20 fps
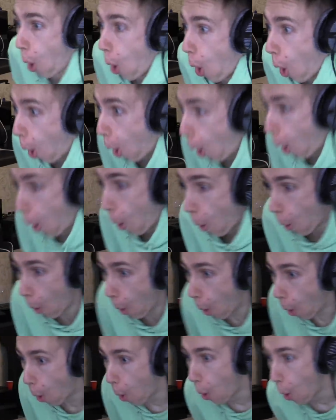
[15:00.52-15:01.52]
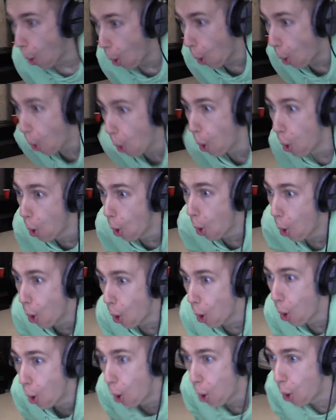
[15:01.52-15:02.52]
The old good cop, bad
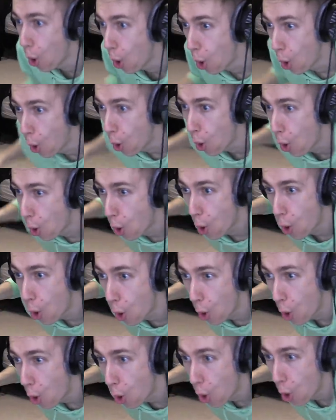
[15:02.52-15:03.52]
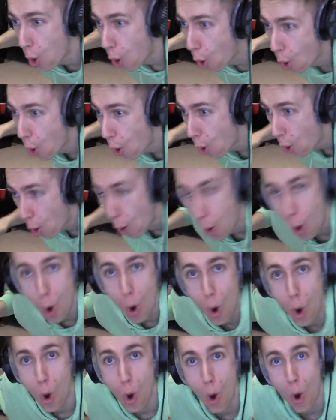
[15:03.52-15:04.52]
red-eyed, terrifying skeleton
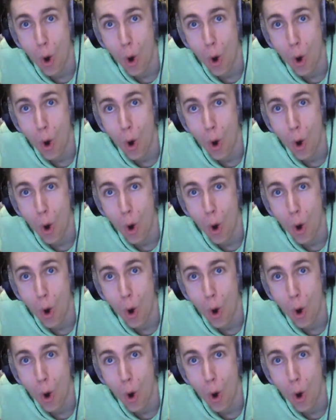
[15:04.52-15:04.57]
routine.